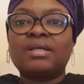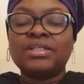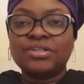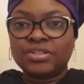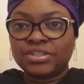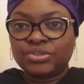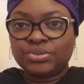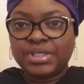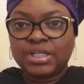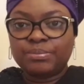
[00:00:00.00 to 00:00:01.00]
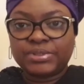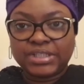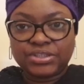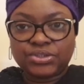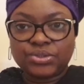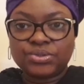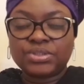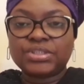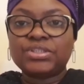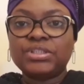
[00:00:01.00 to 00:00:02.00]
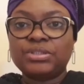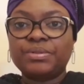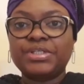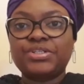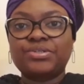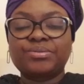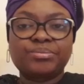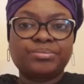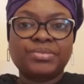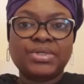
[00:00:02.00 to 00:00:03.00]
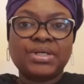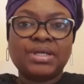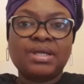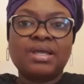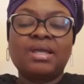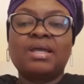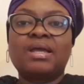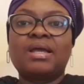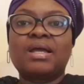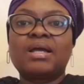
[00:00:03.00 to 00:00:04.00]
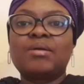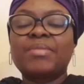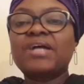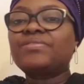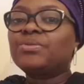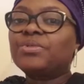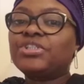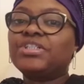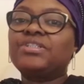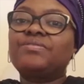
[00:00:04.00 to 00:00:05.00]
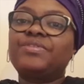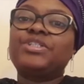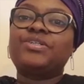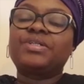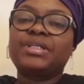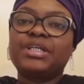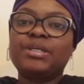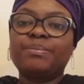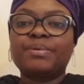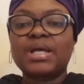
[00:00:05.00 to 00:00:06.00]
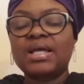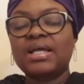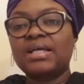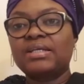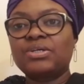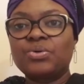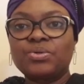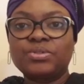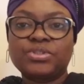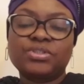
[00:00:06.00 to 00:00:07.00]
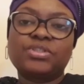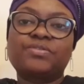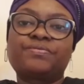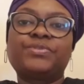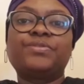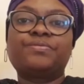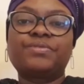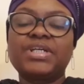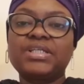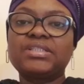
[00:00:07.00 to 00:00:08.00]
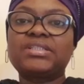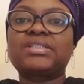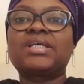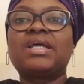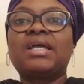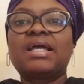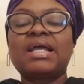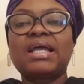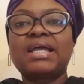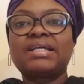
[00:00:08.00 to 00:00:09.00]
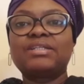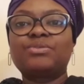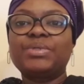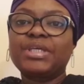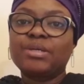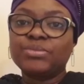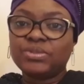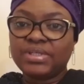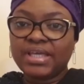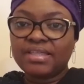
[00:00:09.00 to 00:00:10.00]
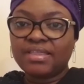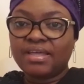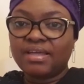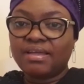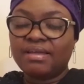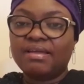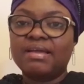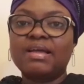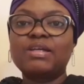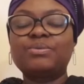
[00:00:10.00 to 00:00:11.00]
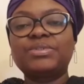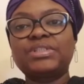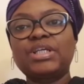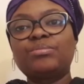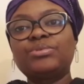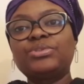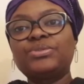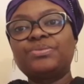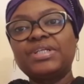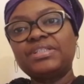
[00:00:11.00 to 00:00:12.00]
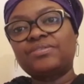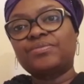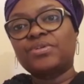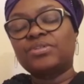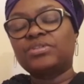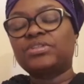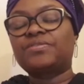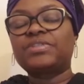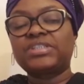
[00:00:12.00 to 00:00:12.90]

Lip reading: in order to help Sento's situation. After watching the video clip, I called on a few friends and we came together and was able to raise funds for